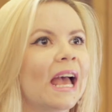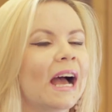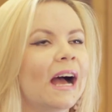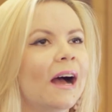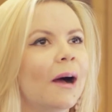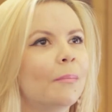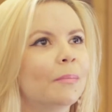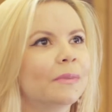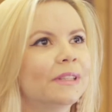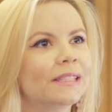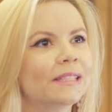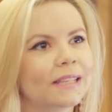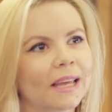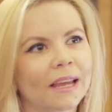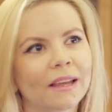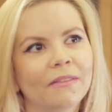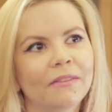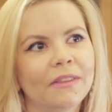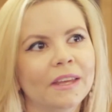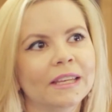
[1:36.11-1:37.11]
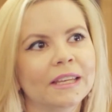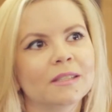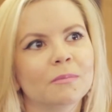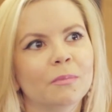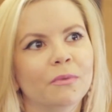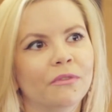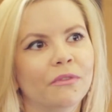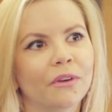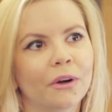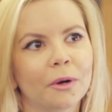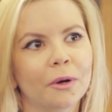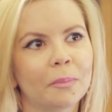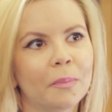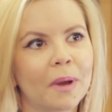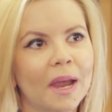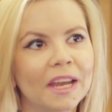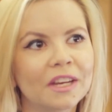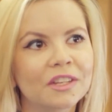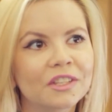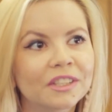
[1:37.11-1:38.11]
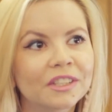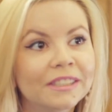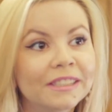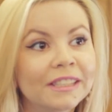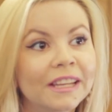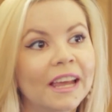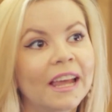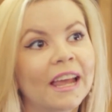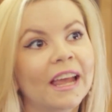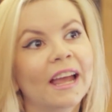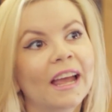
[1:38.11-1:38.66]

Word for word: Um, the second thing is be very patient.